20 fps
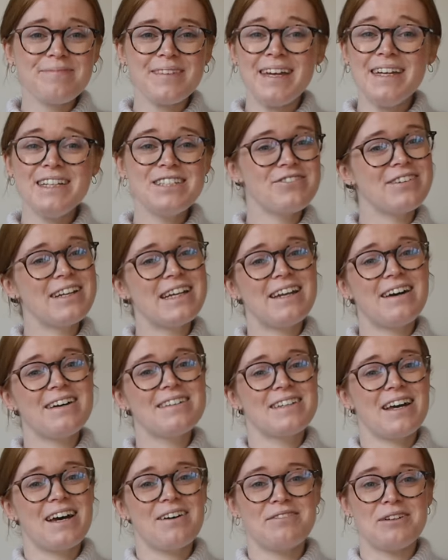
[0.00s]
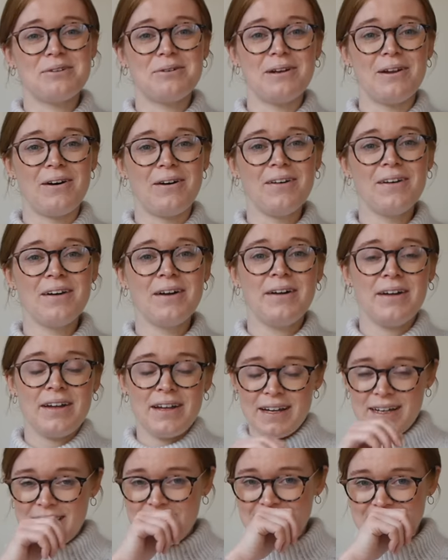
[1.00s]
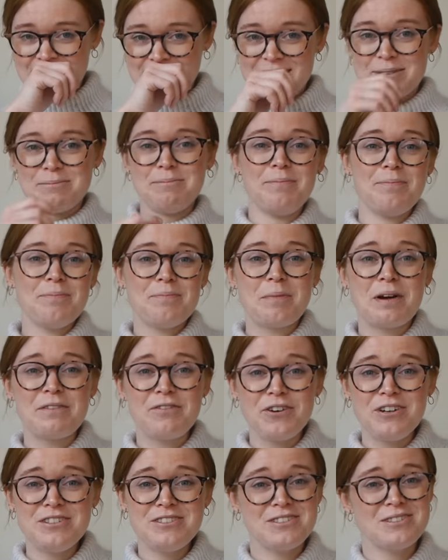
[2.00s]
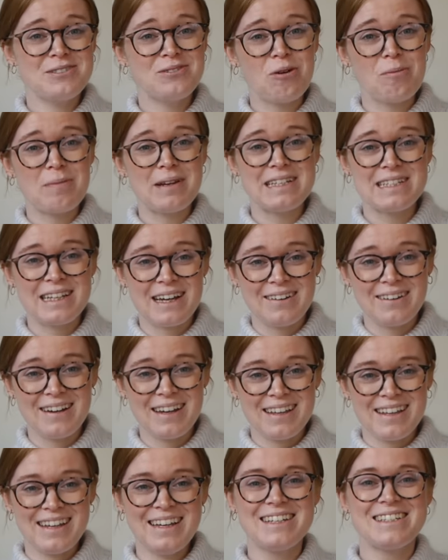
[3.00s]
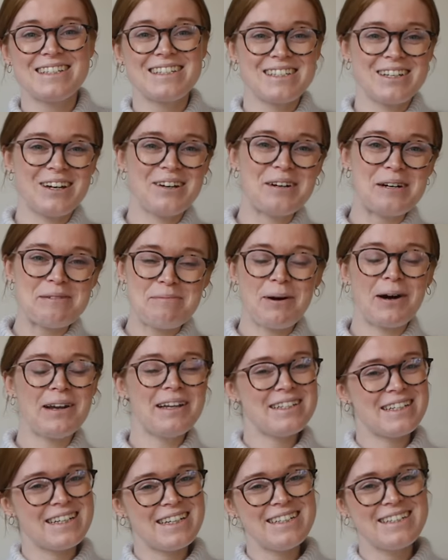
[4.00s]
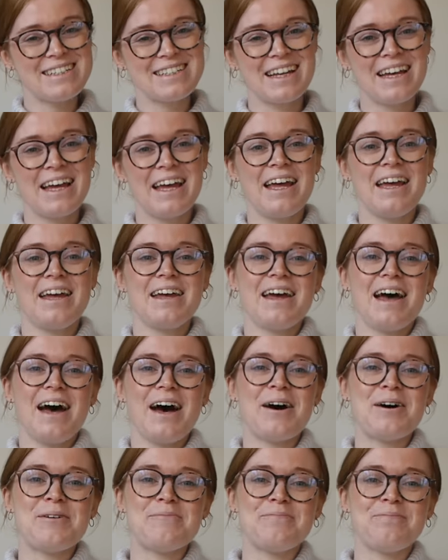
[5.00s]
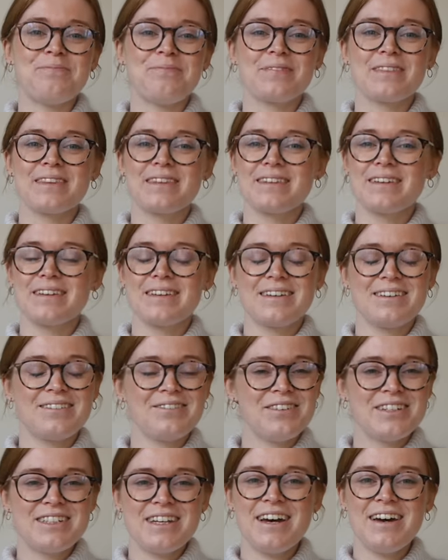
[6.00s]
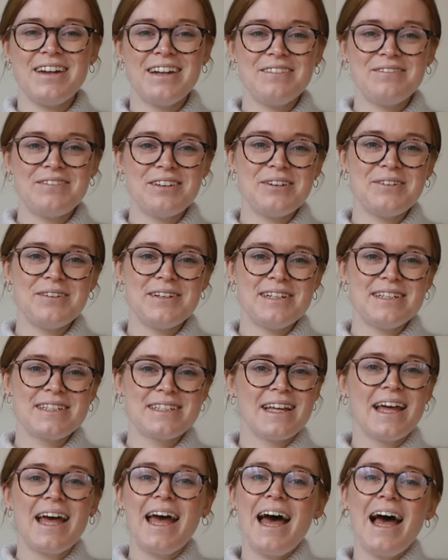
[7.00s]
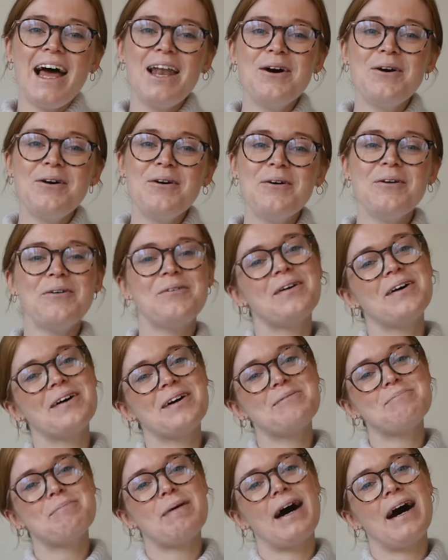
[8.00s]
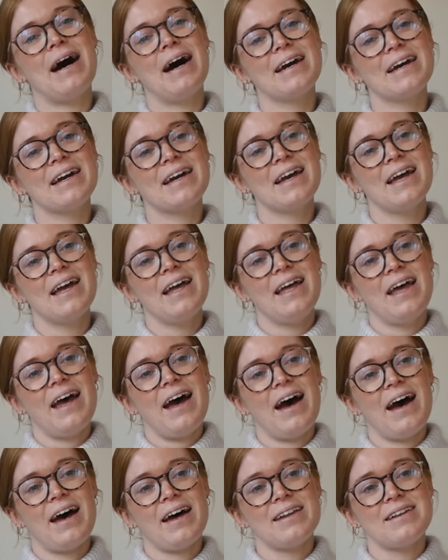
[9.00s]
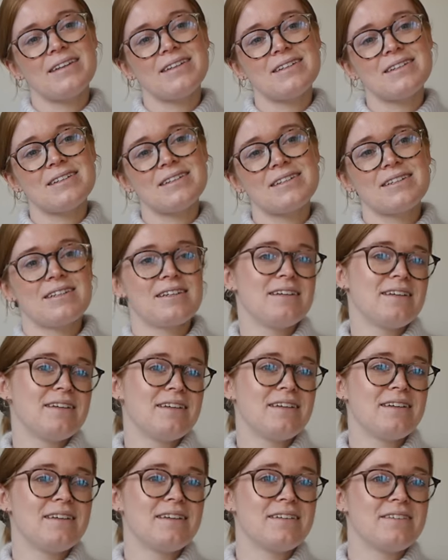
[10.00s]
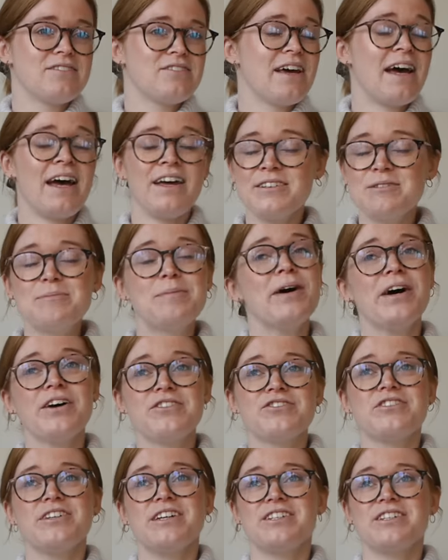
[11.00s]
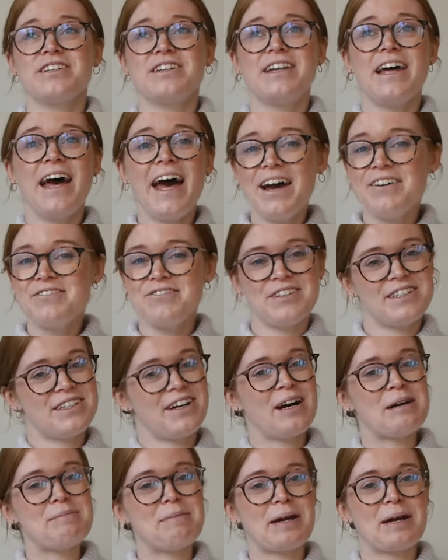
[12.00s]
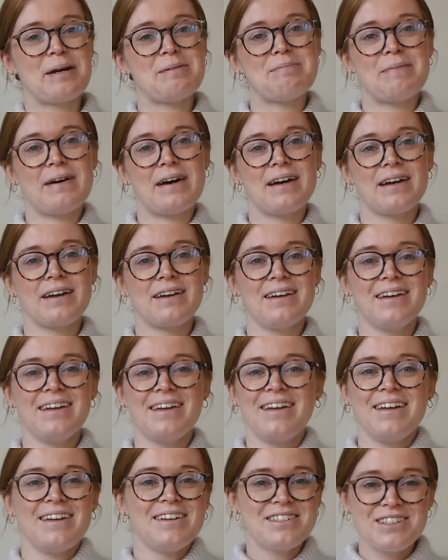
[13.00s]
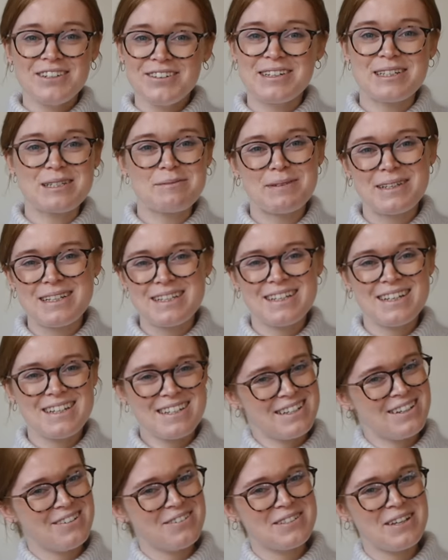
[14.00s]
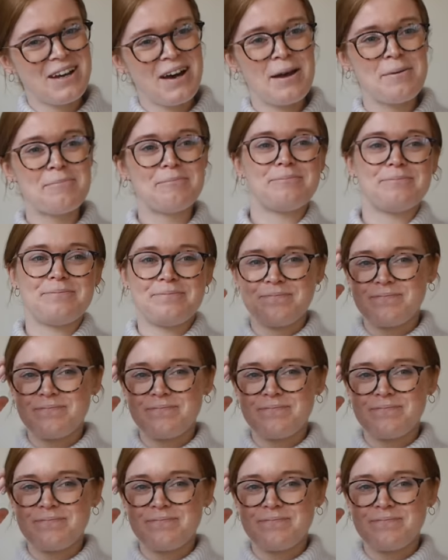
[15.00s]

It's really nice to have you along. My voice doesn't normally sound like this, so apologies. Returning viewers, hello, welcome back. And as per tradition, every time I come back, sorry it's been such a long time.